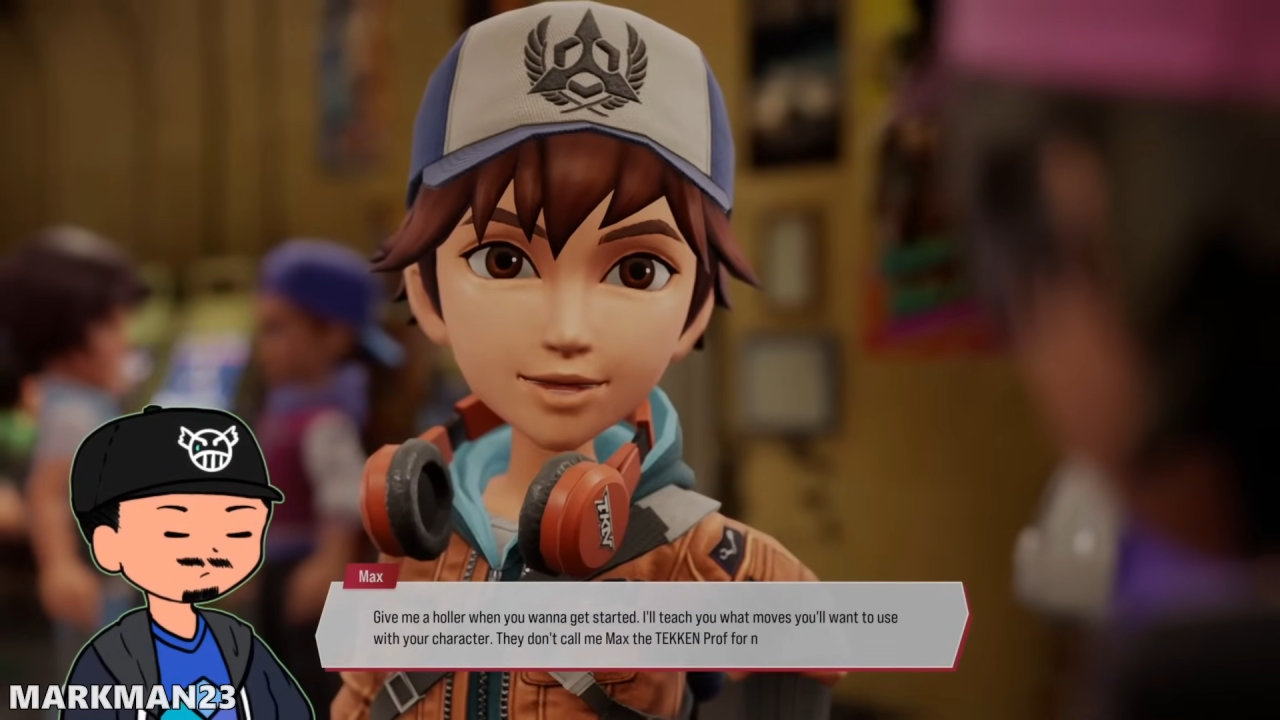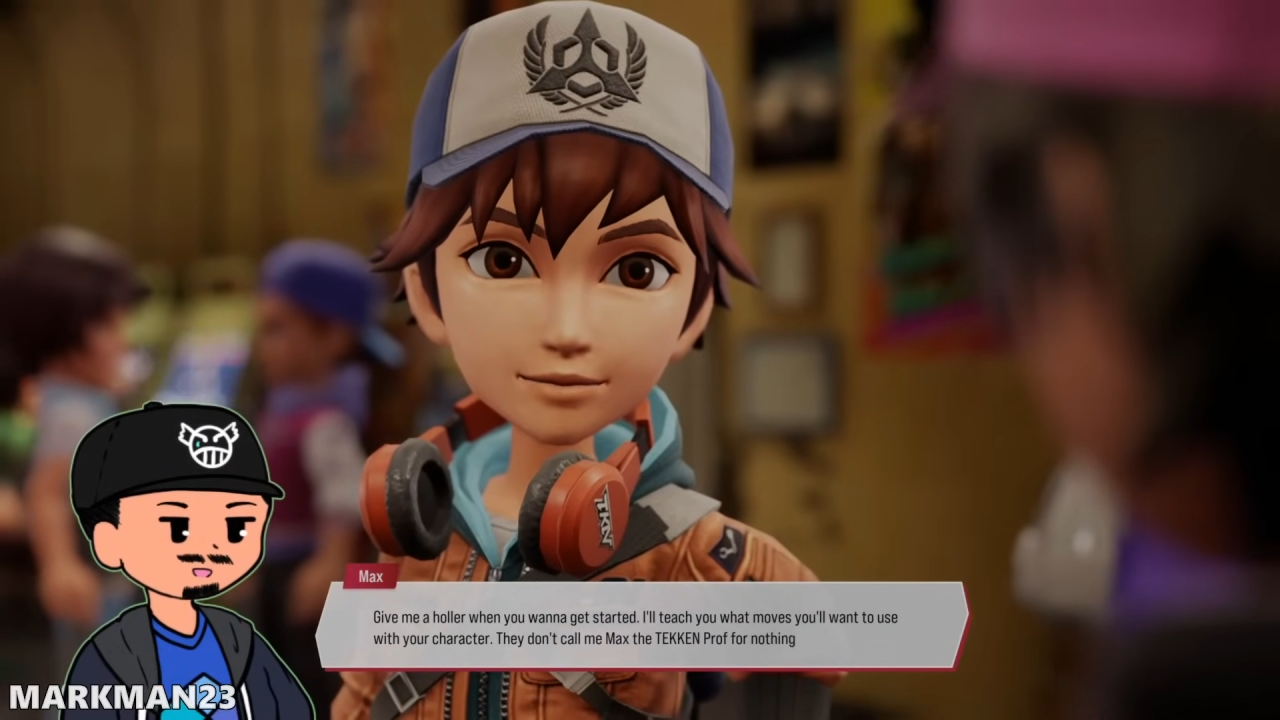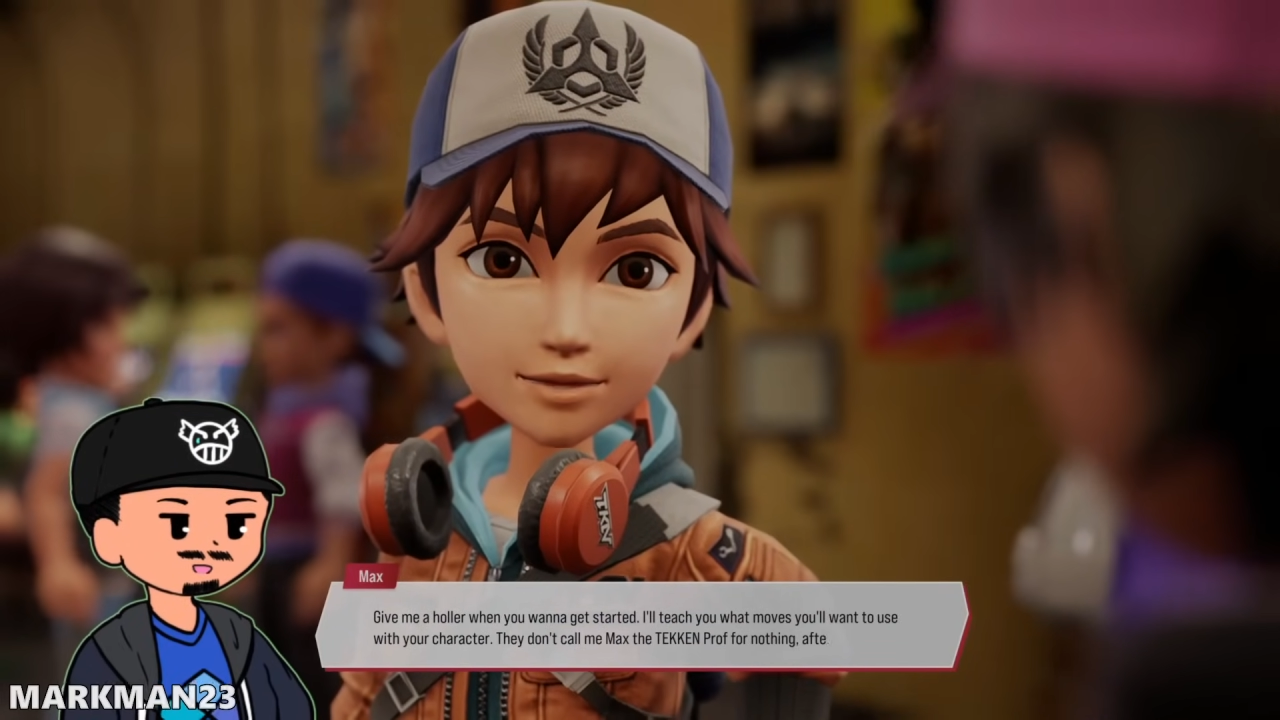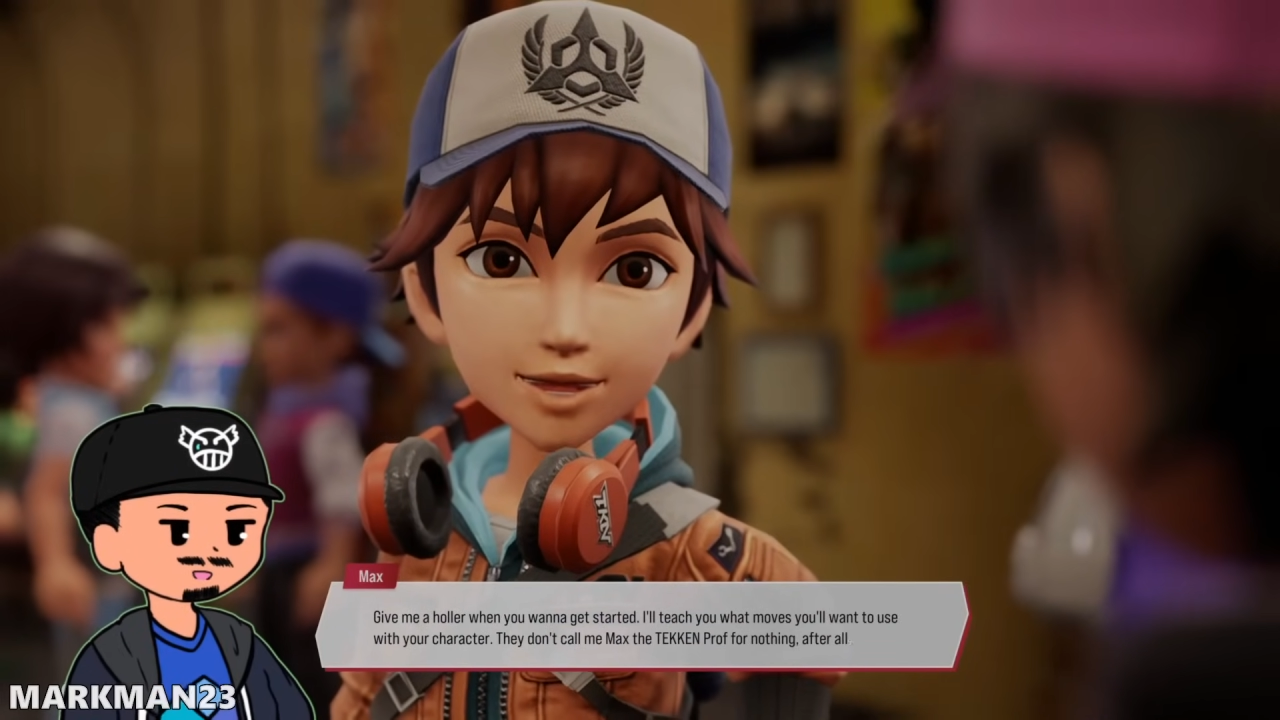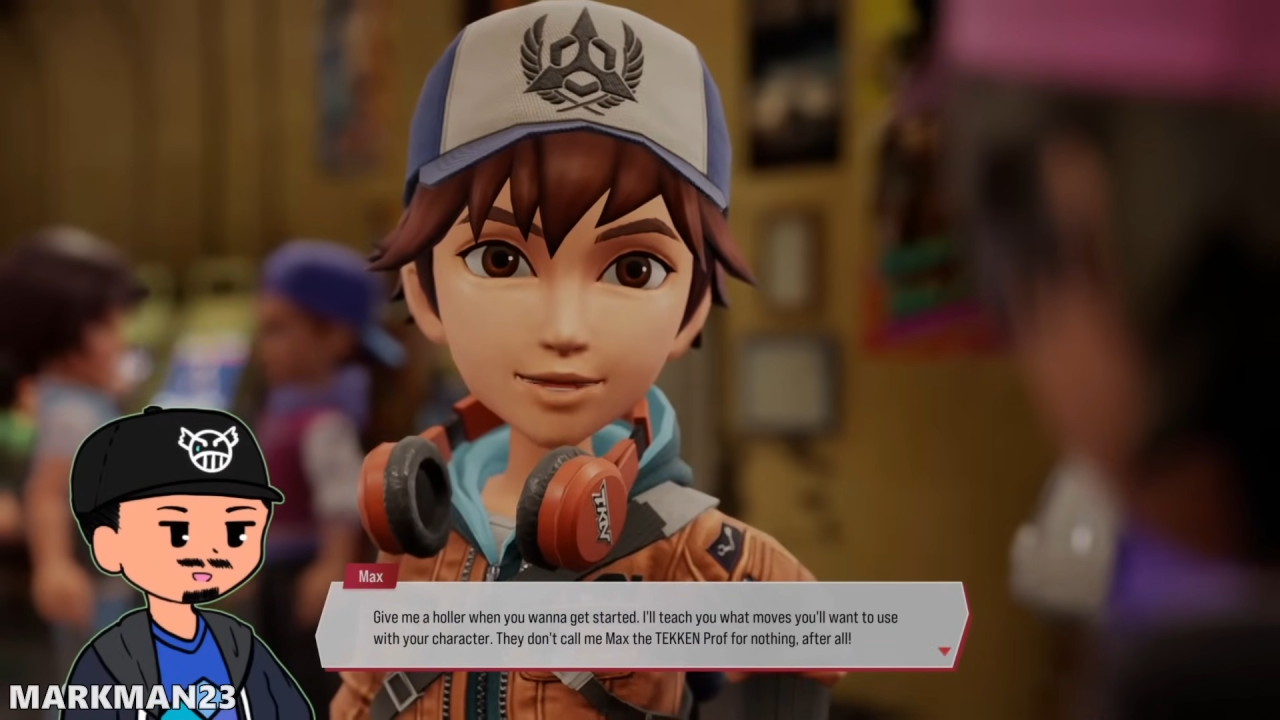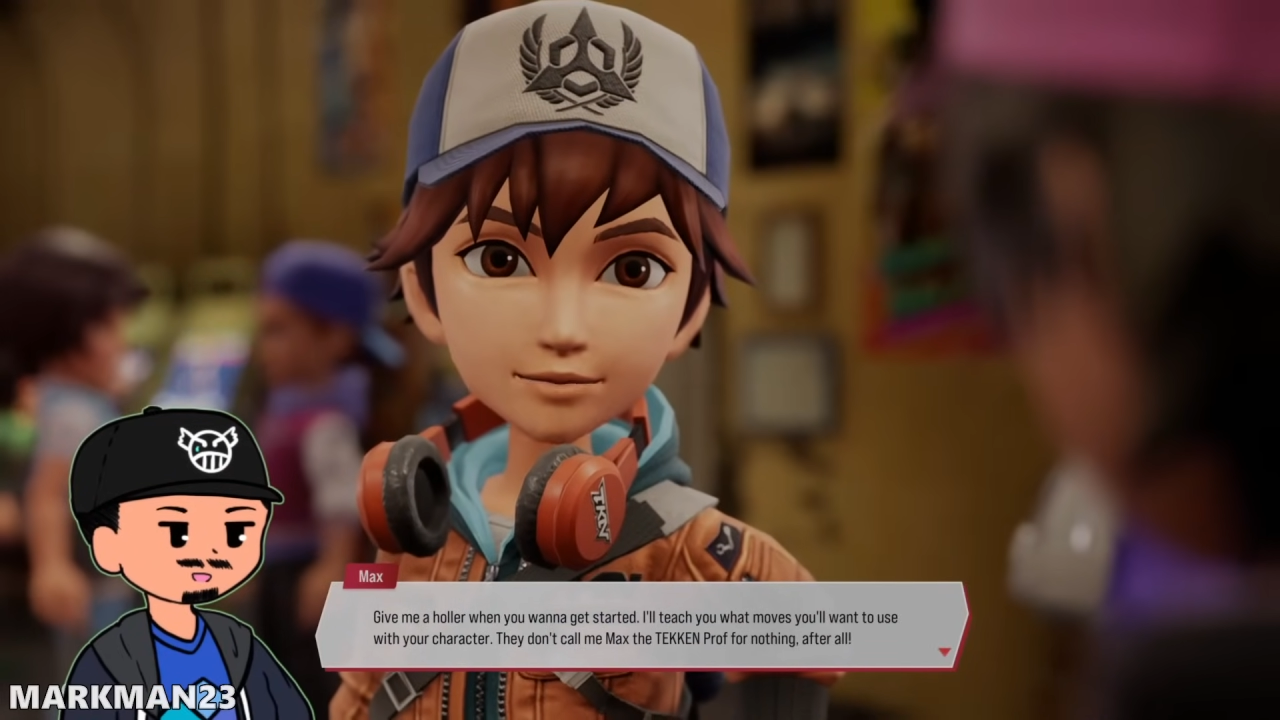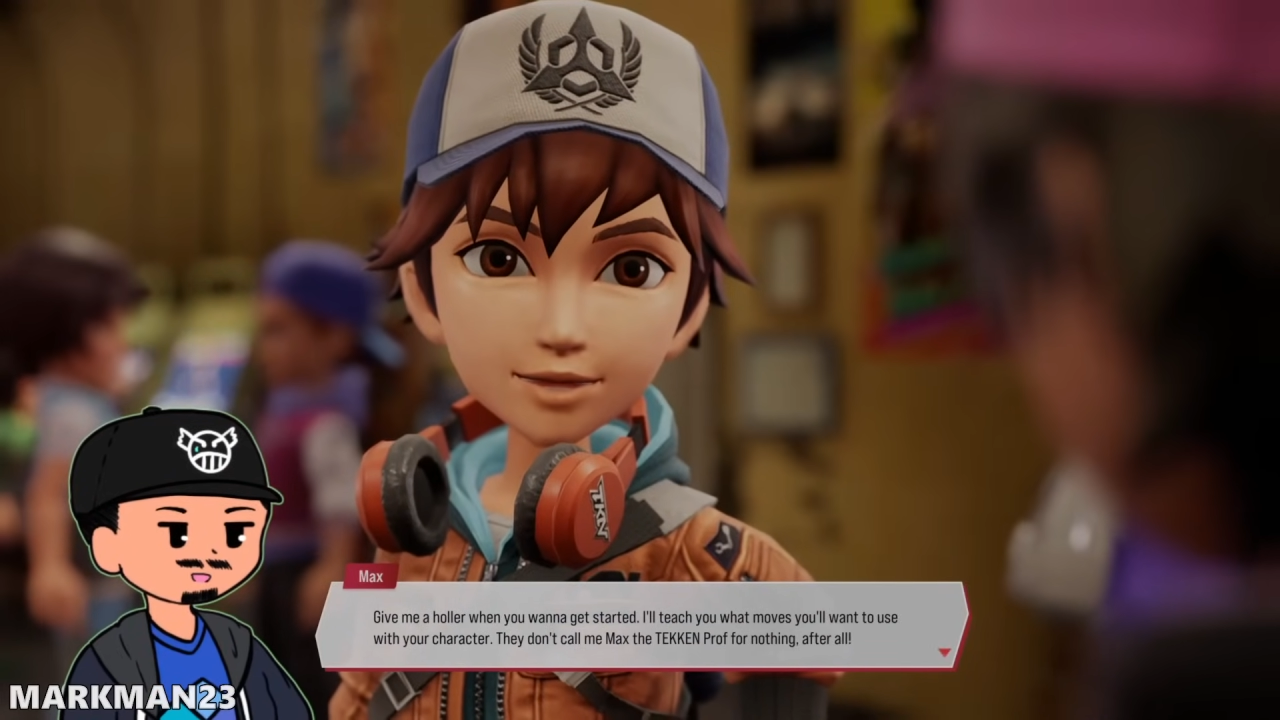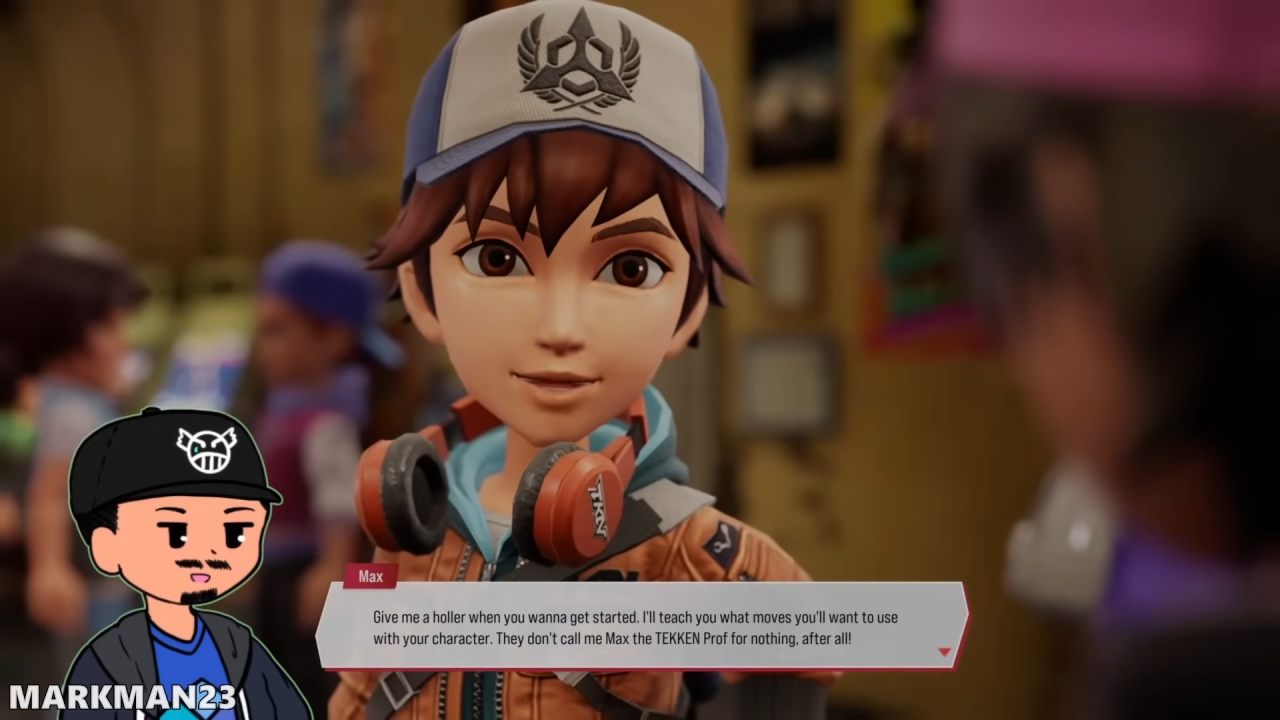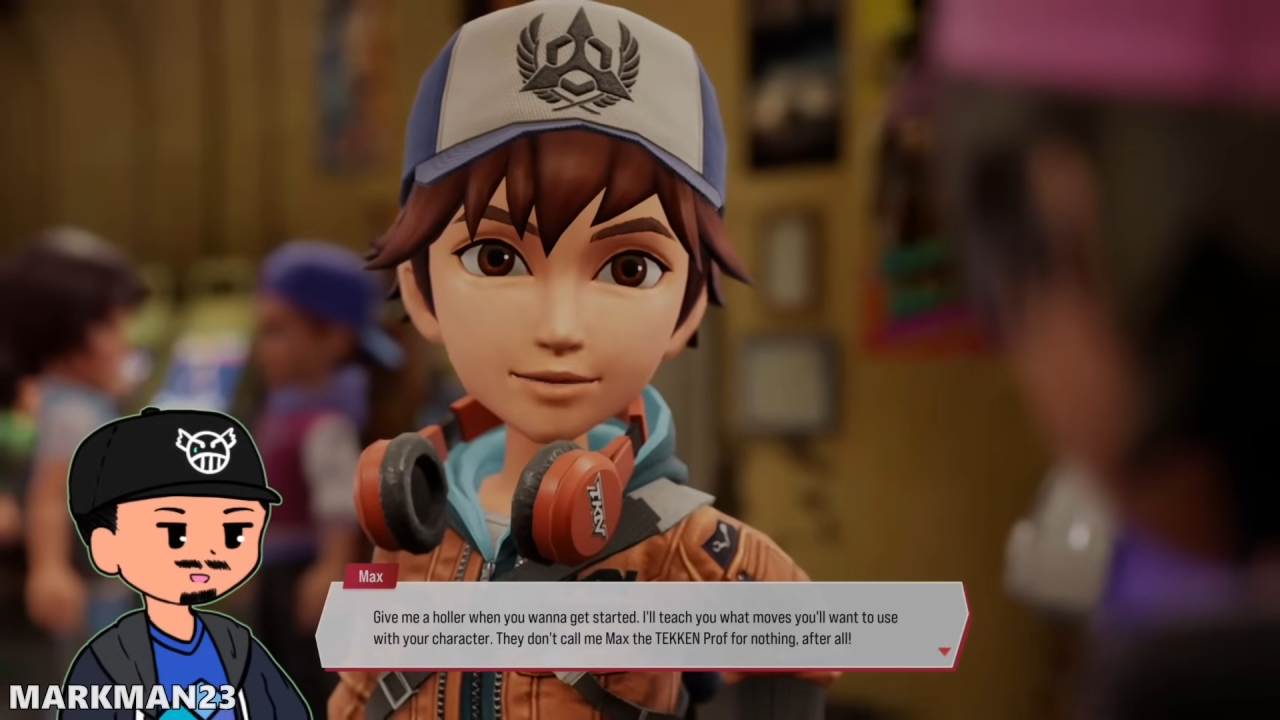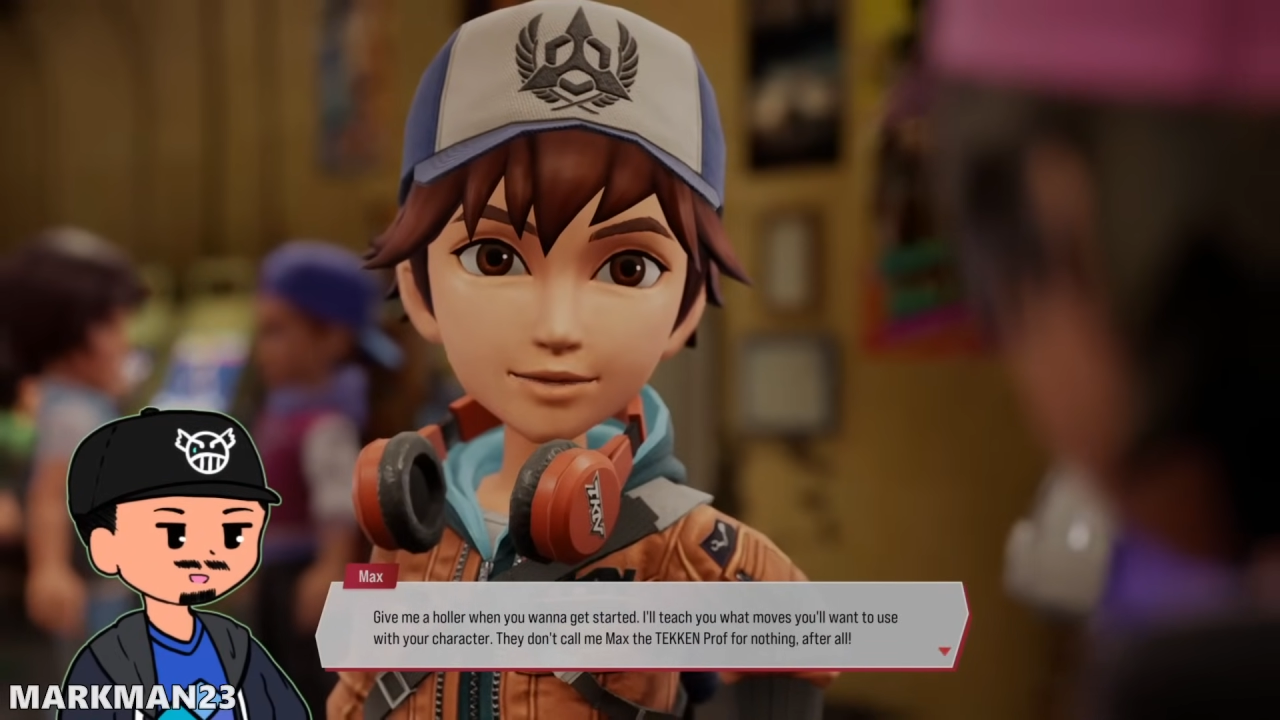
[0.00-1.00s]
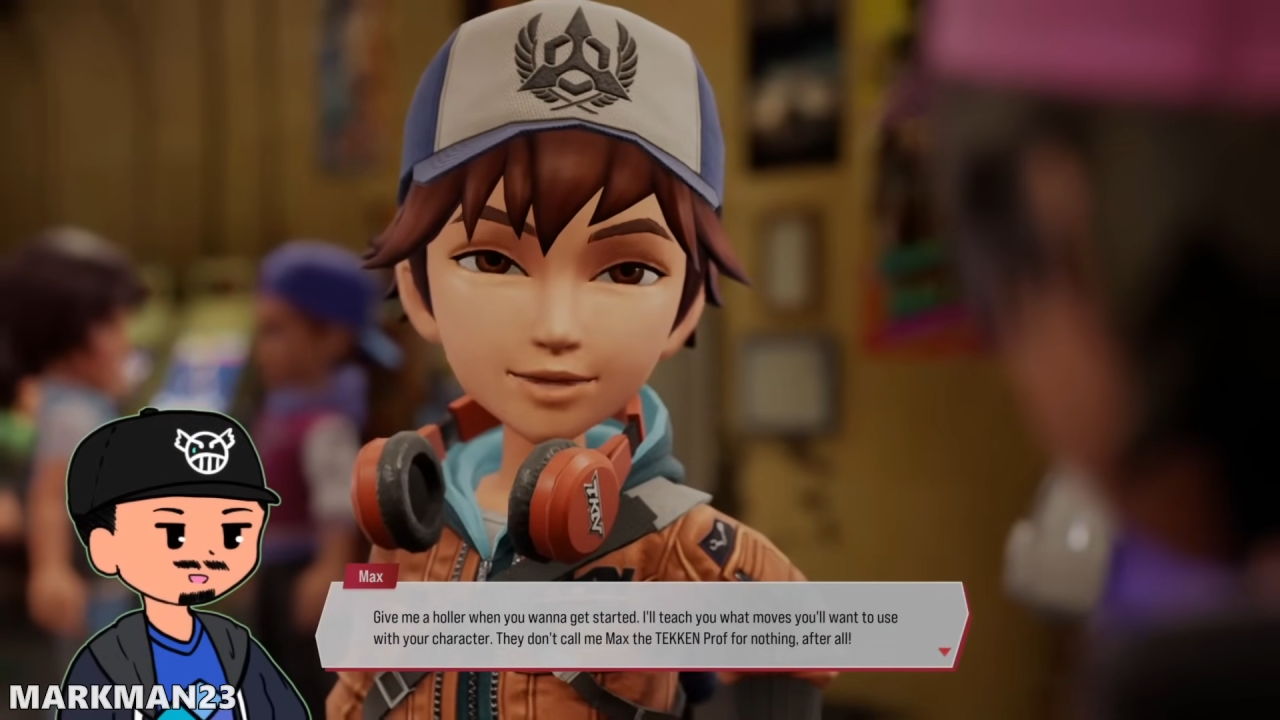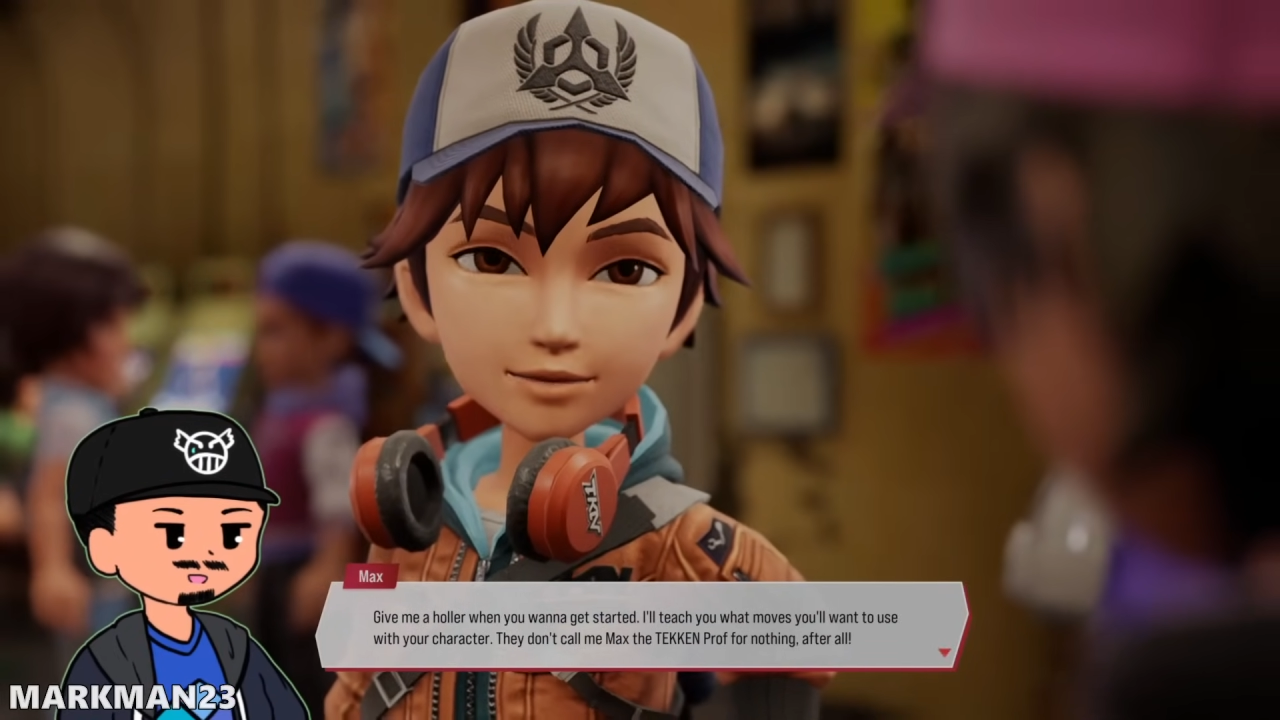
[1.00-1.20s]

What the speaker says: we're going to fare against